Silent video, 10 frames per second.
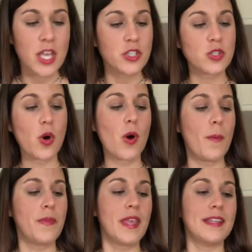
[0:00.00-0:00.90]

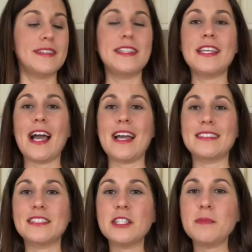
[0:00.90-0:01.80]
So the
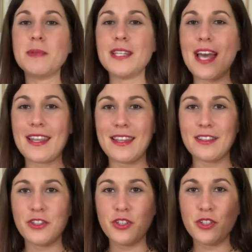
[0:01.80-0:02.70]
ideal banana
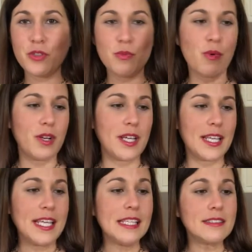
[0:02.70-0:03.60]
that you want to
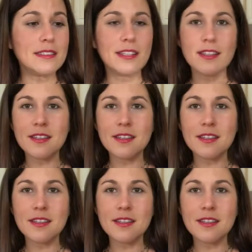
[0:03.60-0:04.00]
eat